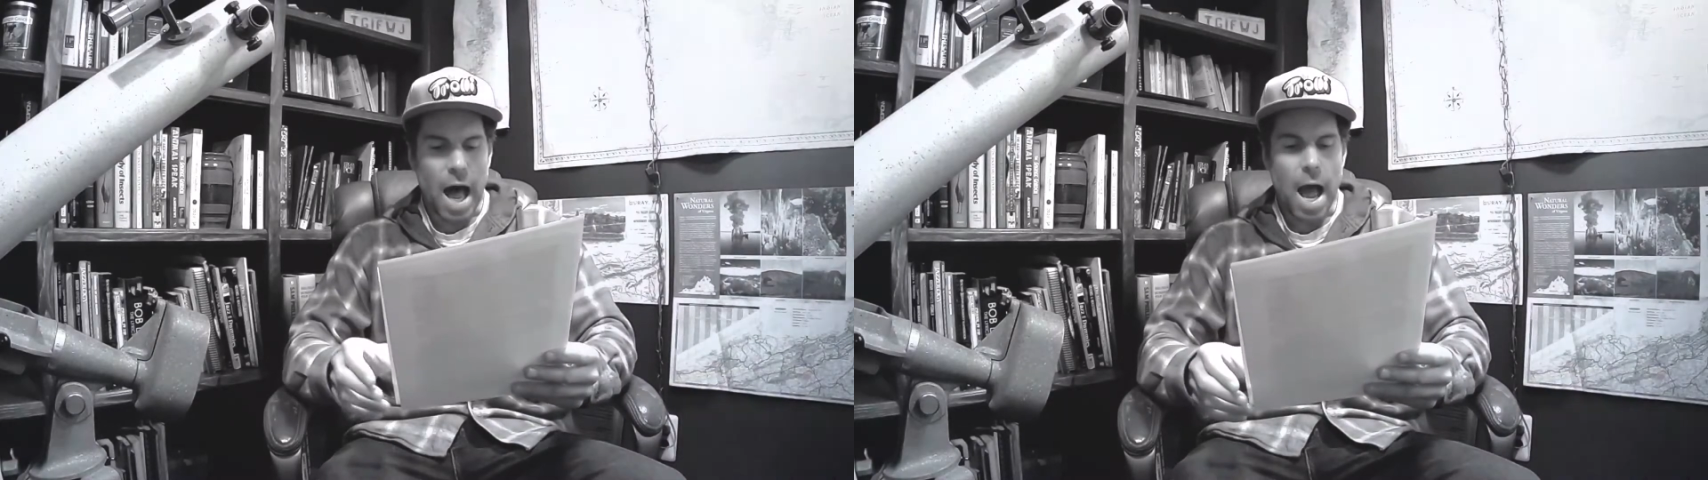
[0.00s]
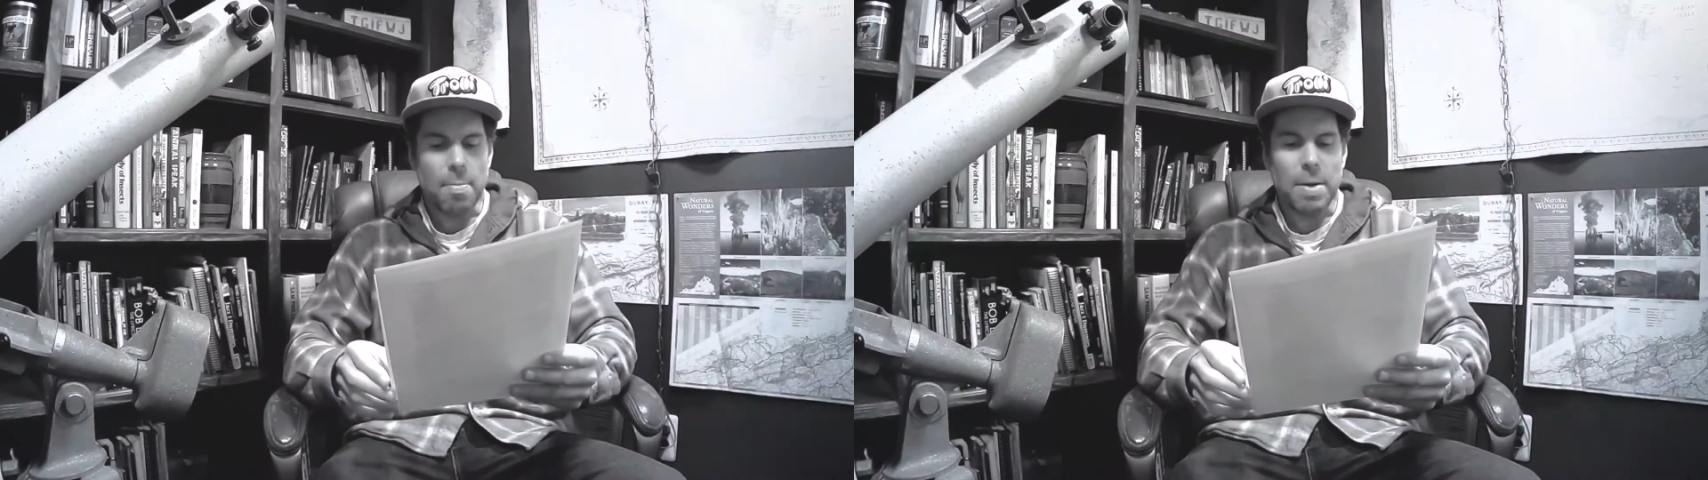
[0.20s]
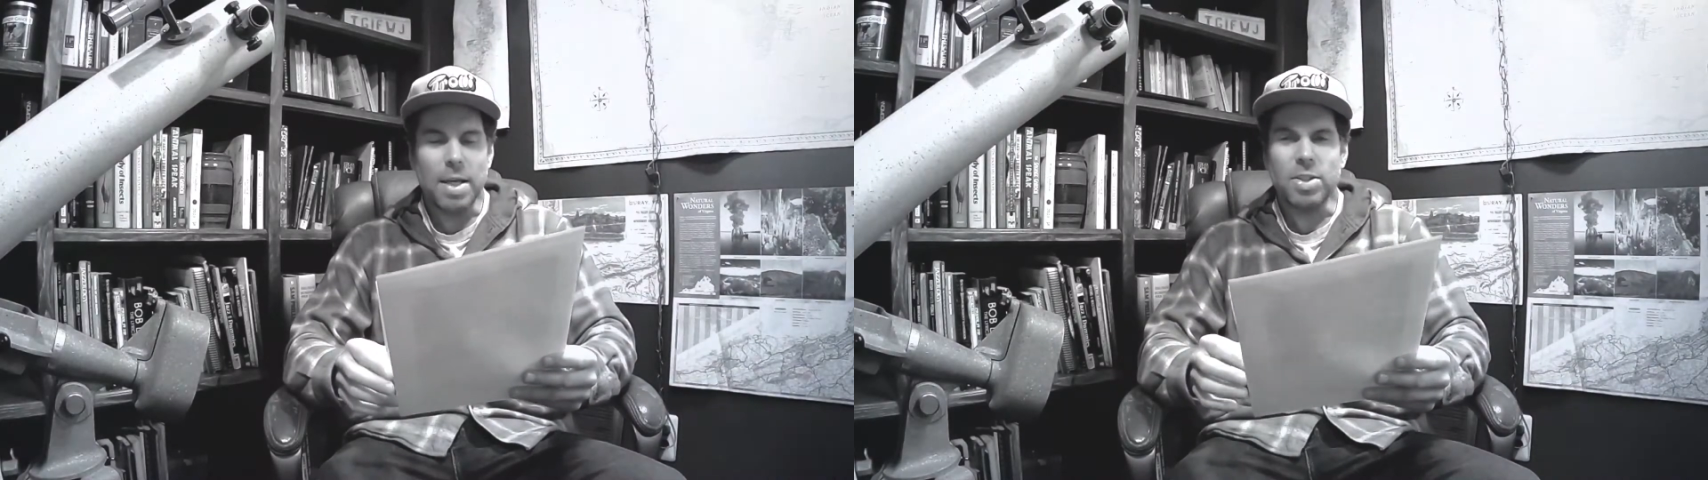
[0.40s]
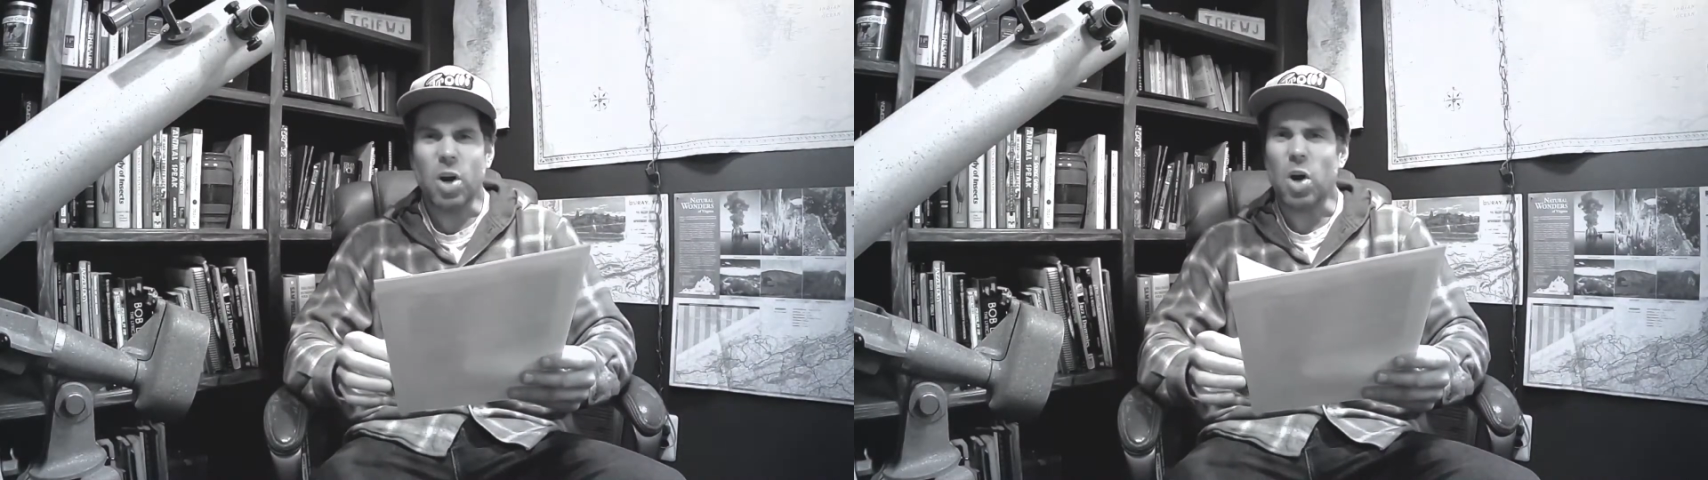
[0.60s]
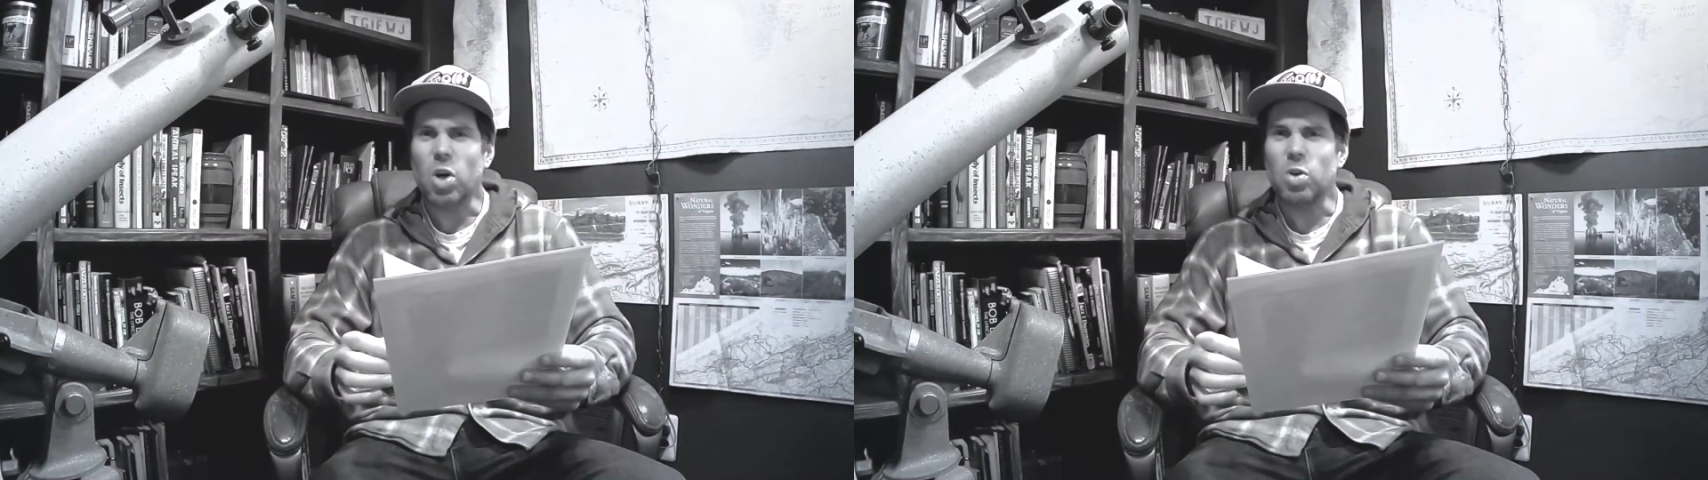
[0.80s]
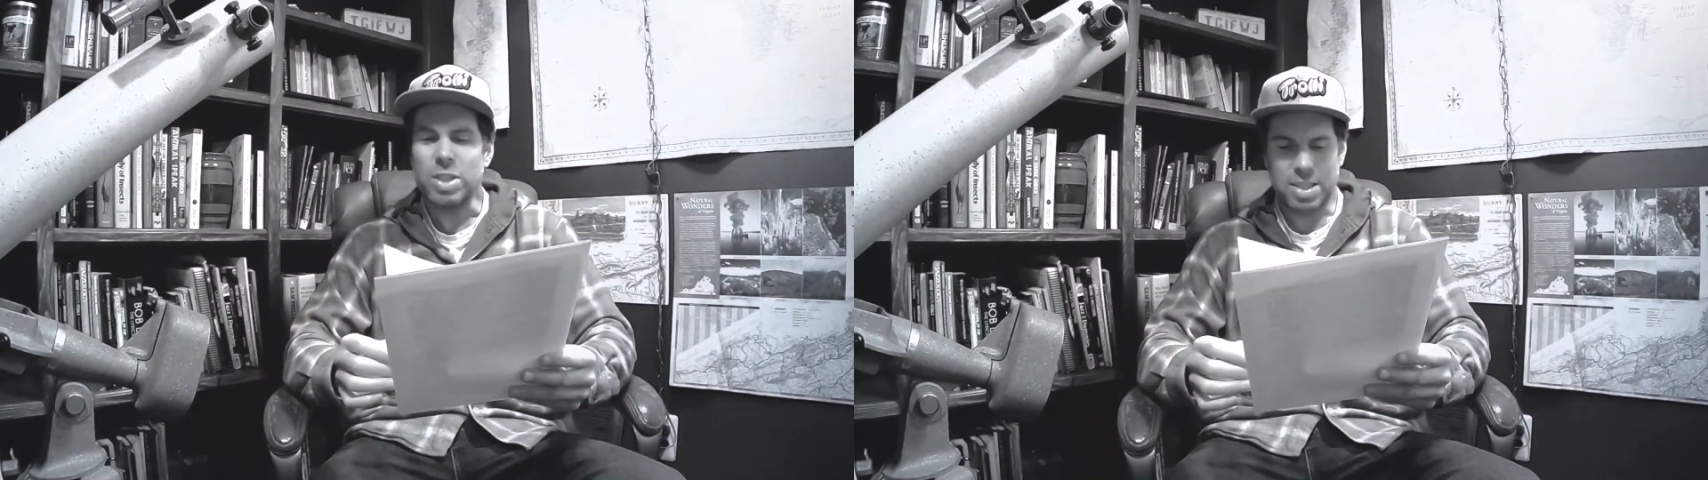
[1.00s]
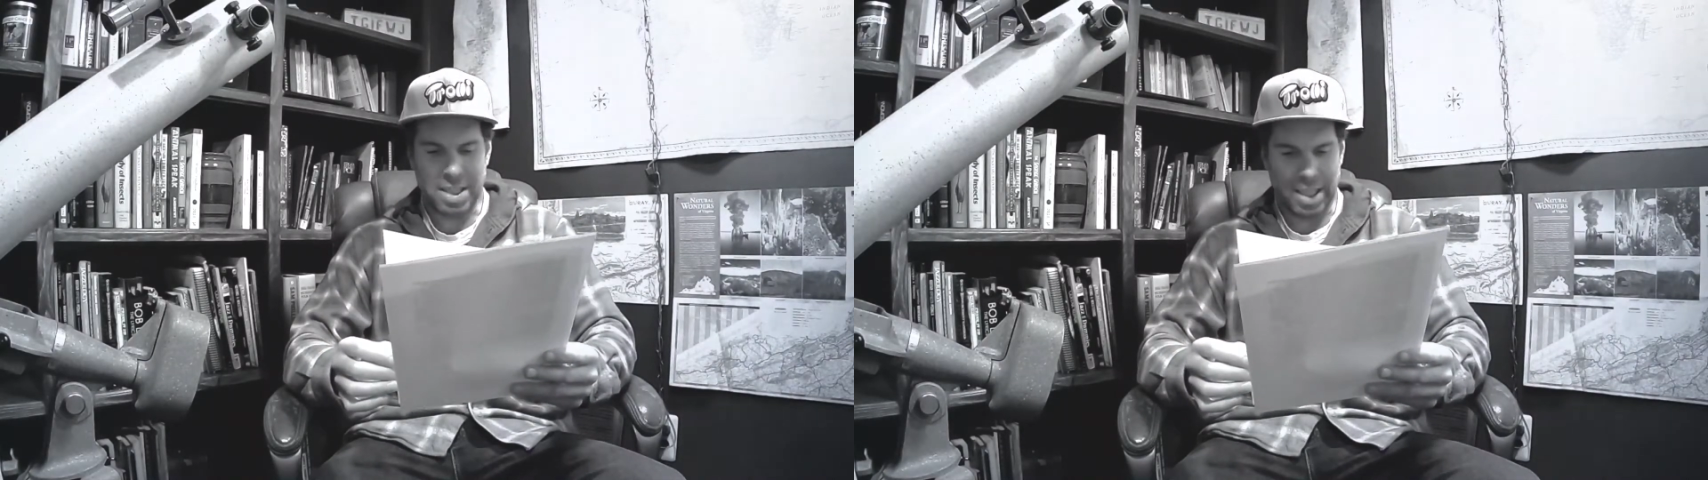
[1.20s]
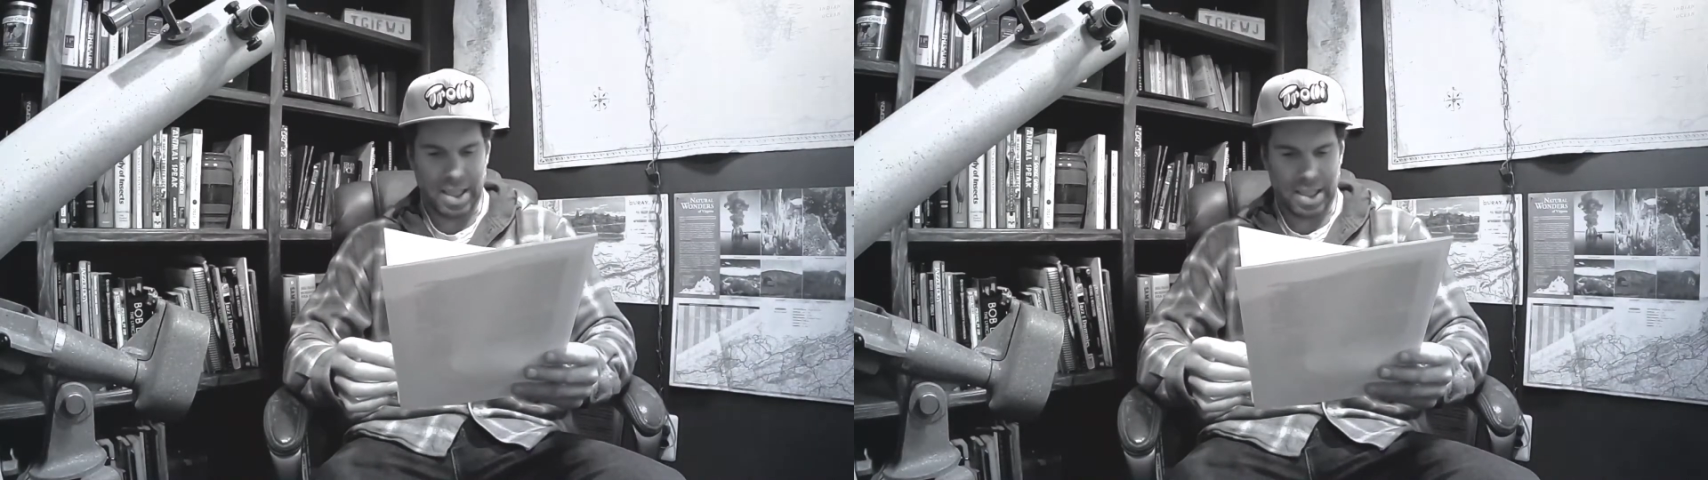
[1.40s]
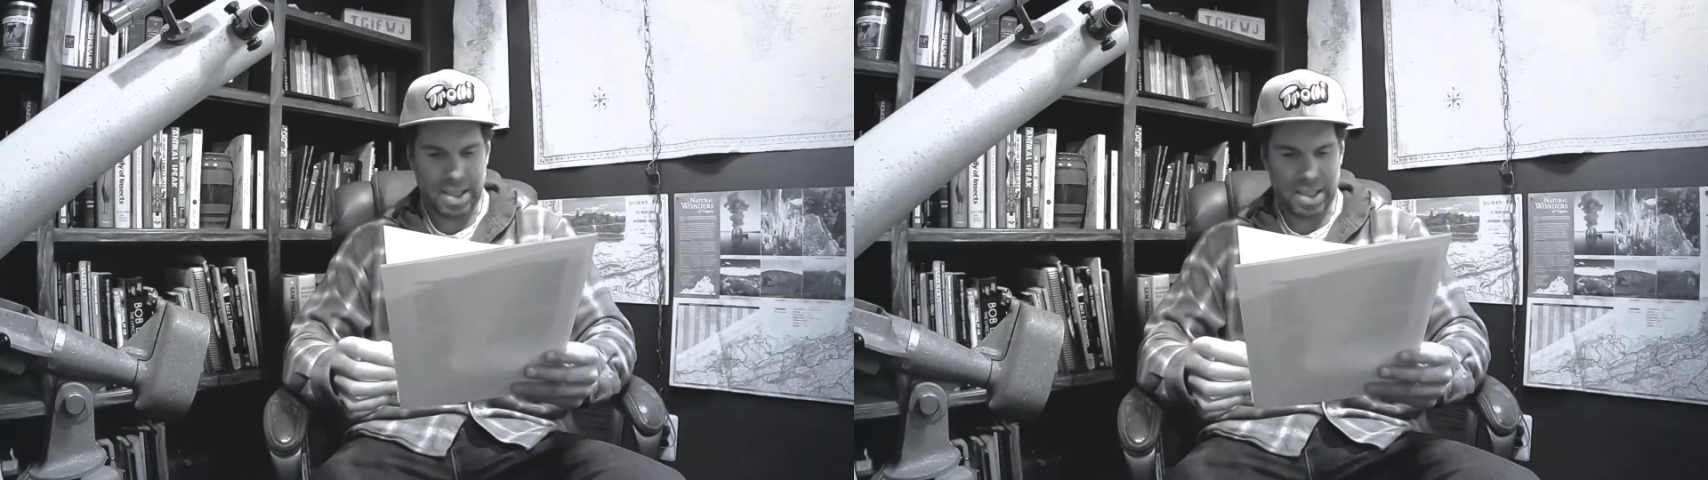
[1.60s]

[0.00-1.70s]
eyepiece are crystalline.